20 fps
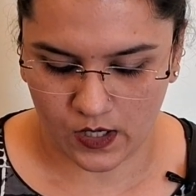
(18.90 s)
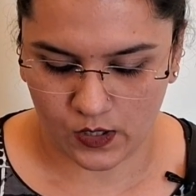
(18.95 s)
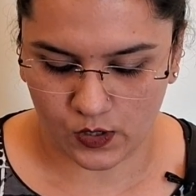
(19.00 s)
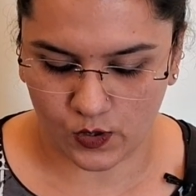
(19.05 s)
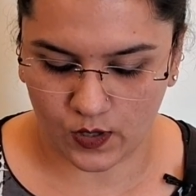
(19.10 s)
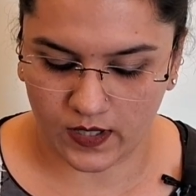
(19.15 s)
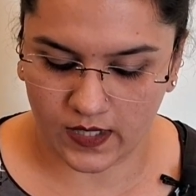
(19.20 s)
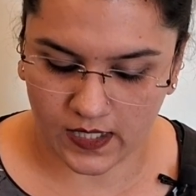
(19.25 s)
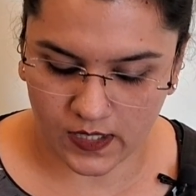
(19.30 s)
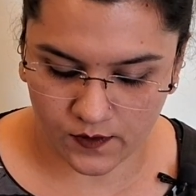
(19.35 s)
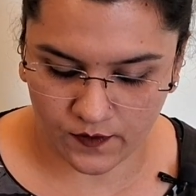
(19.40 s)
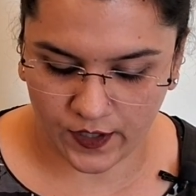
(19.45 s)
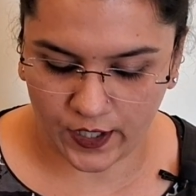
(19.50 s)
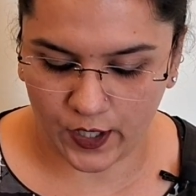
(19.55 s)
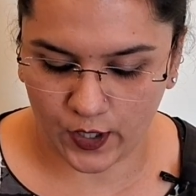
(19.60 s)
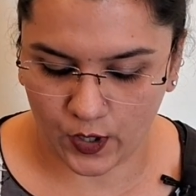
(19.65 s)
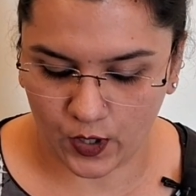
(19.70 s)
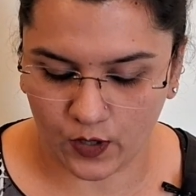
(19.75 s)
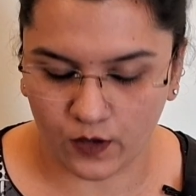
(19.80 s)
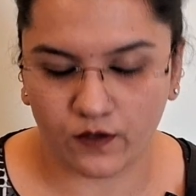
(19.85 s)
So in this
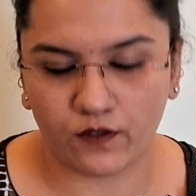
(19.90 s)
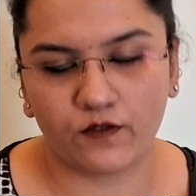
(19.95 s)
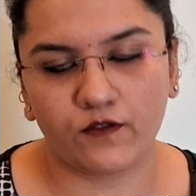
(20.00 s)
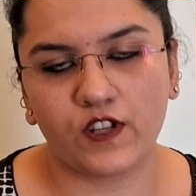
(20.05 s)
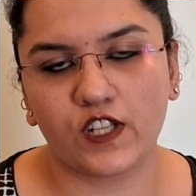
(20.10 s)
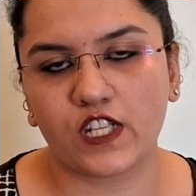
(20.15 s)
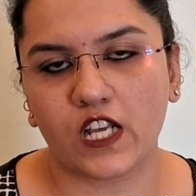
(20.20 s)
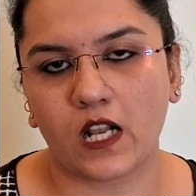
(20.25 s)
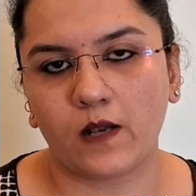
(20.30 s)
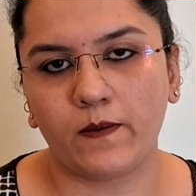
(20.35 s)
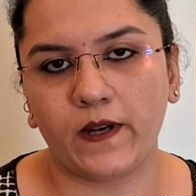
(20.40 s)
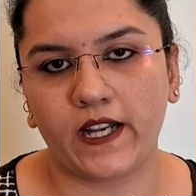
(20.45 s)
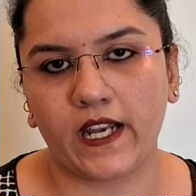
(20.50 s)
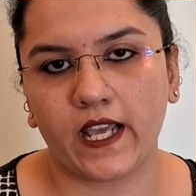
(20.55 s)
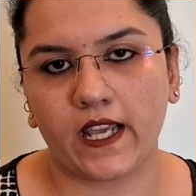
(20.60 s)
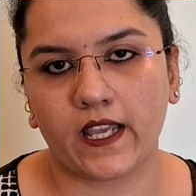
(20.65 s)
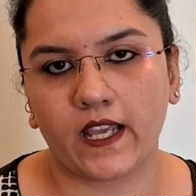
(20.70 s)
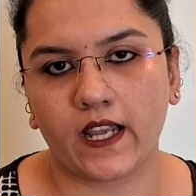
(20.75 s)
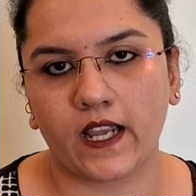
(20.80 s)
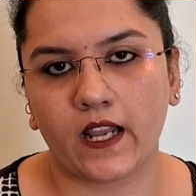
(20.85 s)
video we shall be
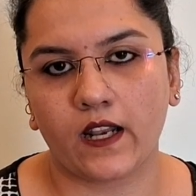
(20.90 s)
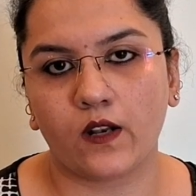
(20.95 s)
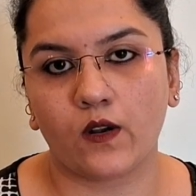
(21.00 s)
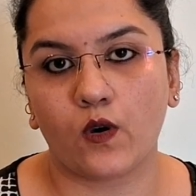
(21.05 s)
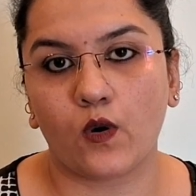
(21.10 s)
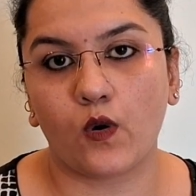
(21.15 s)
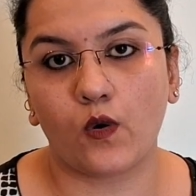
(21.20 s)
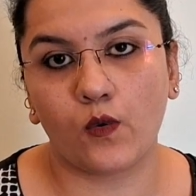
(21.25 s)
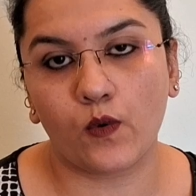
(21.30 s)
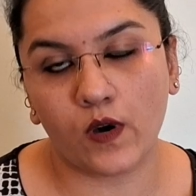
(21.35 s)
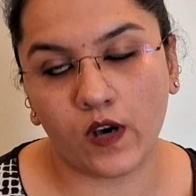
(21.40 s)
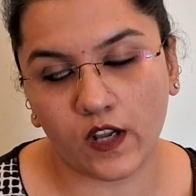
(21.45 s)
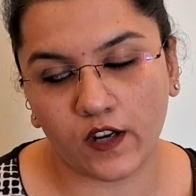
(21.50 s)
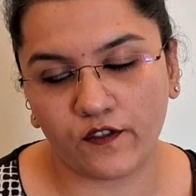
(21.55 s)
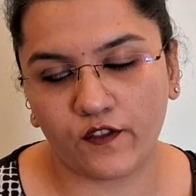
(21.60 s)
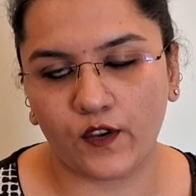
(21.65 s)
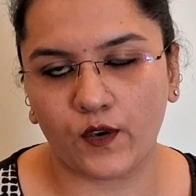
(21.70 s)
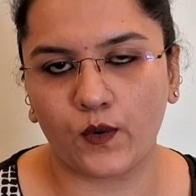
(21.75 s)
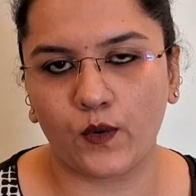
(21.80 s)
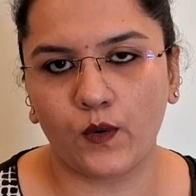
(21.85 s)
taking an
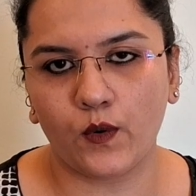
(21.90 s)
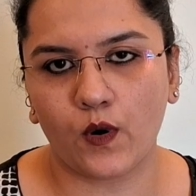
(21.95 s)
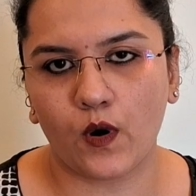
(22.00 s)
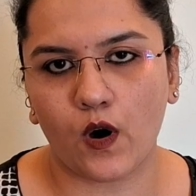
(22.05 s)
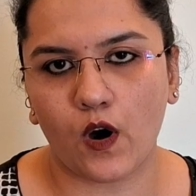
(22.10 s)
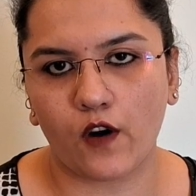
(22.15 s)
overview